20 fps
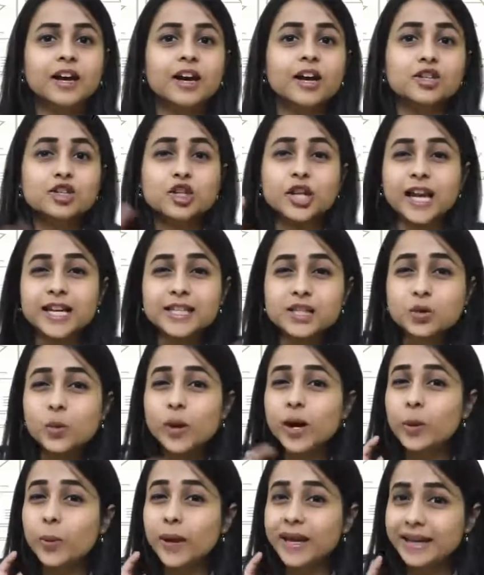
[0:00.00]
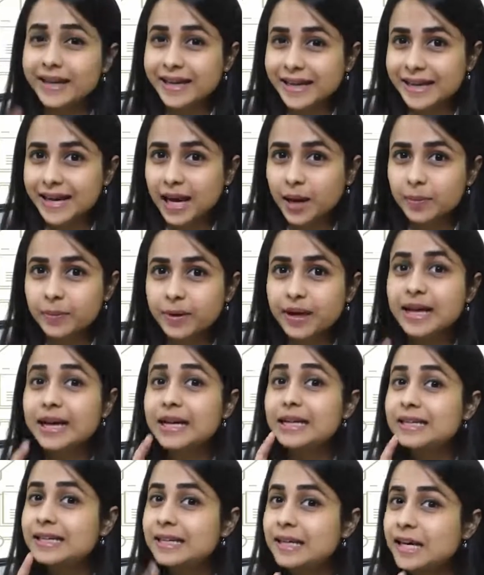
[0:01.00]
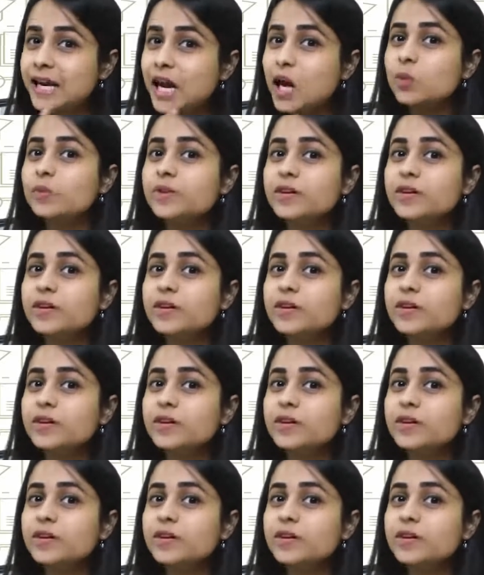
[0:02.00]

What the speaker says: So let's do a quick recap. Till now,